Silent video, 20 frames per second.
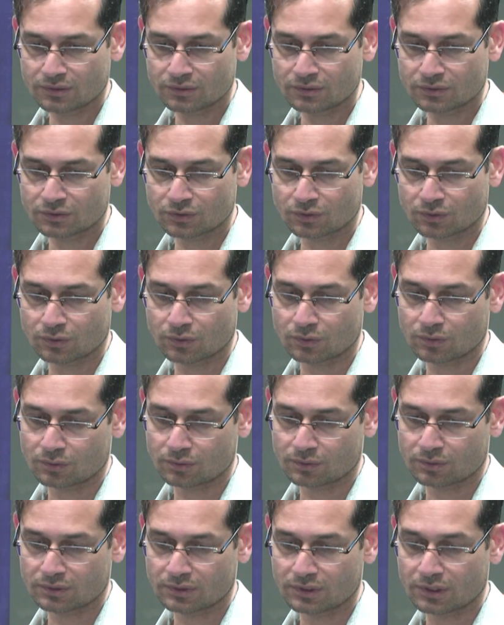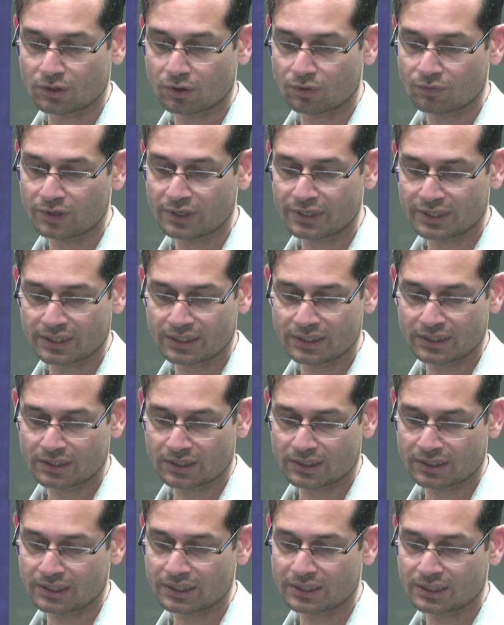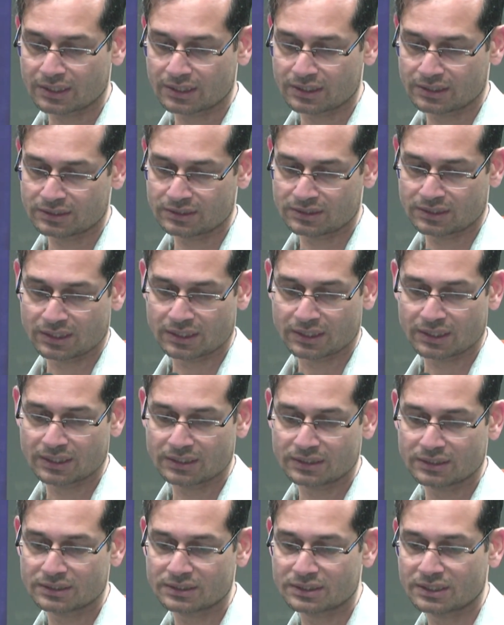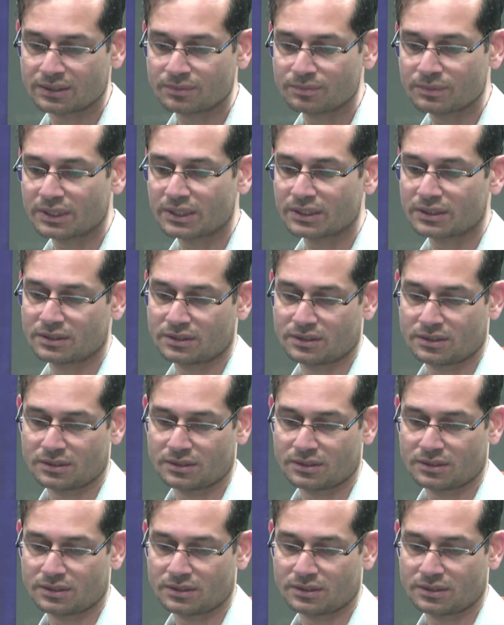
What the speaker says: So the novelty here is again the same, that